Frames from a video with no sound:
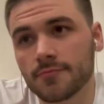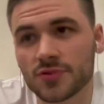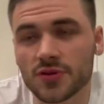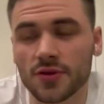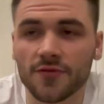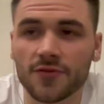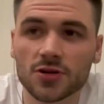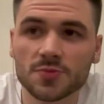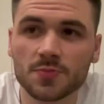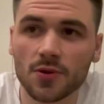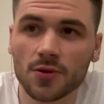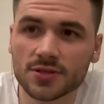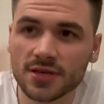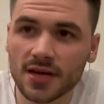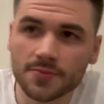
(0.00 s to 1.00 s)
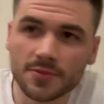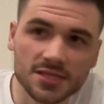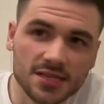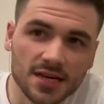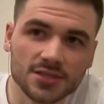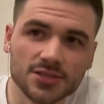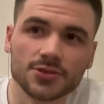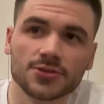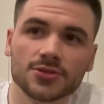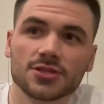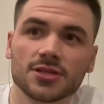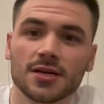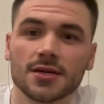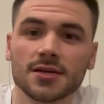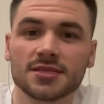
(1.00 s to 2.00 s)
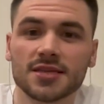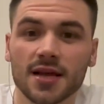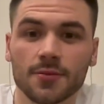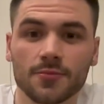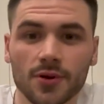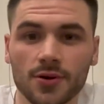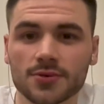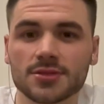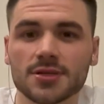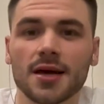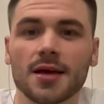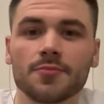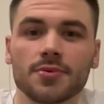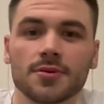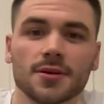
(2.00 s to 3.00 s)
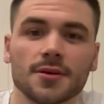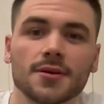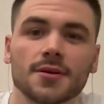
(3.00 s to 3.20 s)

so the first prototype, the sensors, second prototype,